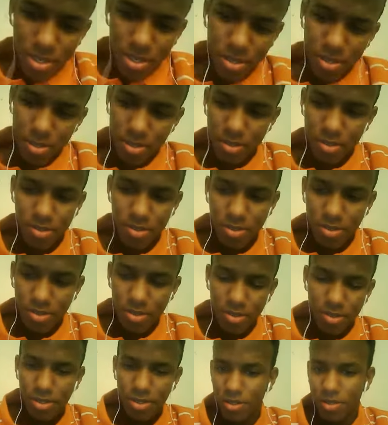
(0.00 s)
mm,
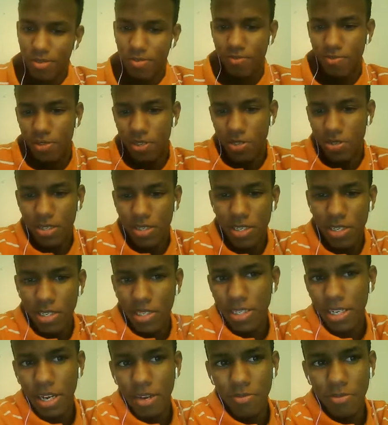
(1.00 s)
what you see is
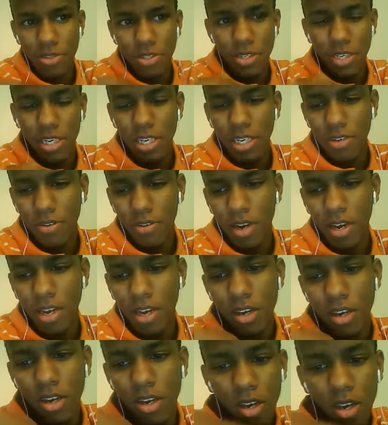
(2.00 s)
not what you're getting right here
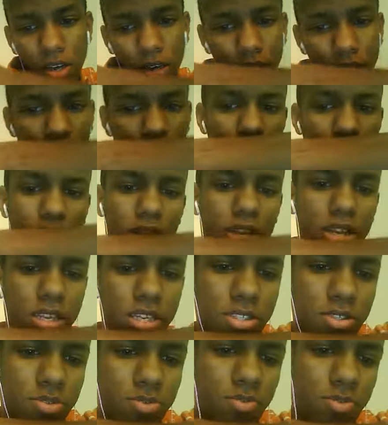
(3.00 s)
and
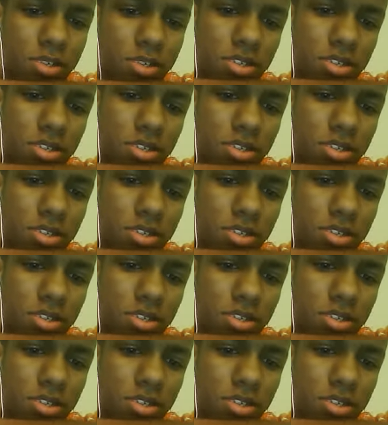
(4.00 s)
this one